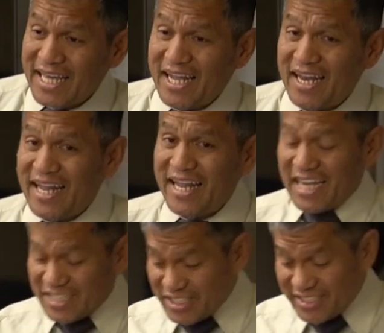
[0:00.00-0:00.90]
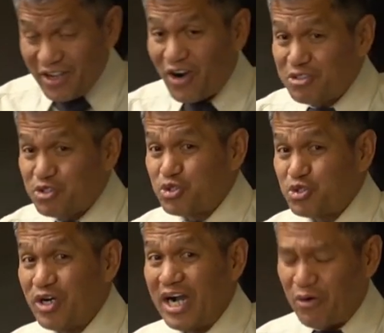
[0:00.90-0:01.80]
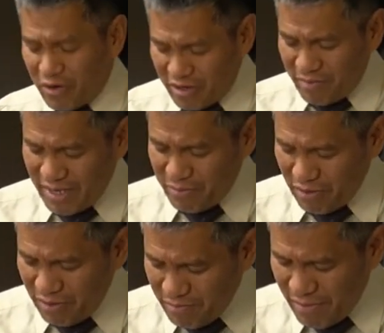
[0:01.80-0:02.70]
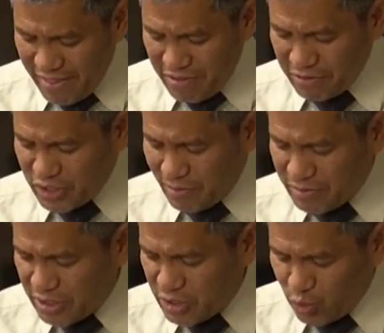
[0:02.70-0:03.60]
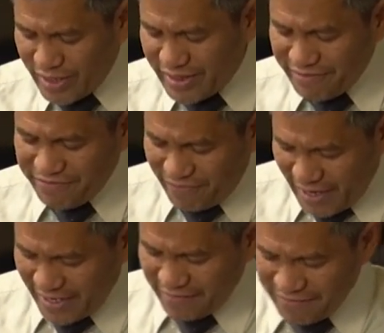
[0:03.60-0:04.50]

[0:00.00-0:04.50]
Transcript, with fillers: Let us go to our Bible, Matthew chapter 25.